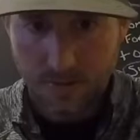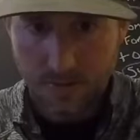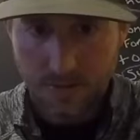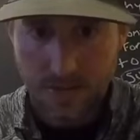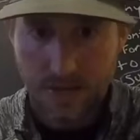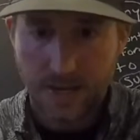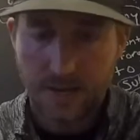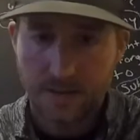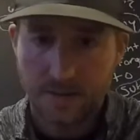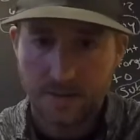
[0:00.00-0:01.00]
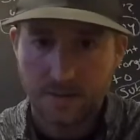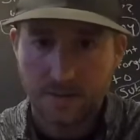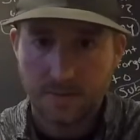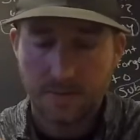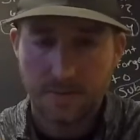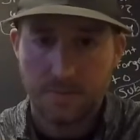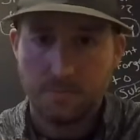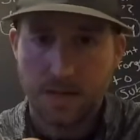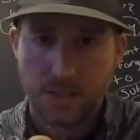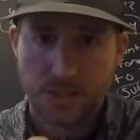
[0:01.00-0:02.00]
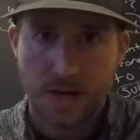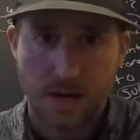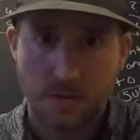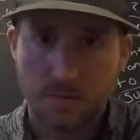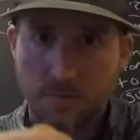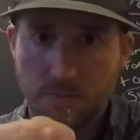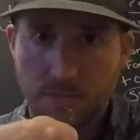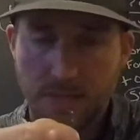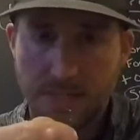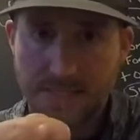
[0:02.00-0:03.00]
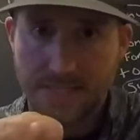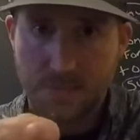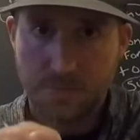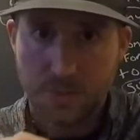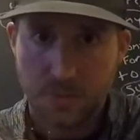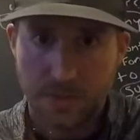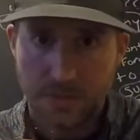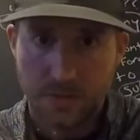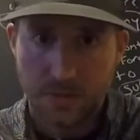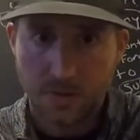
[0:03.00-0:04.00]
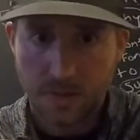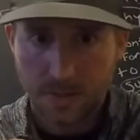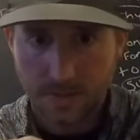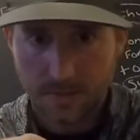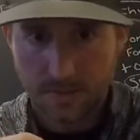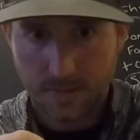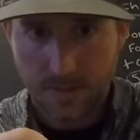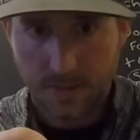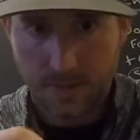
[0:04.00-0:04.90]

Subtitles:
Take it and measure out the distance between your hook and the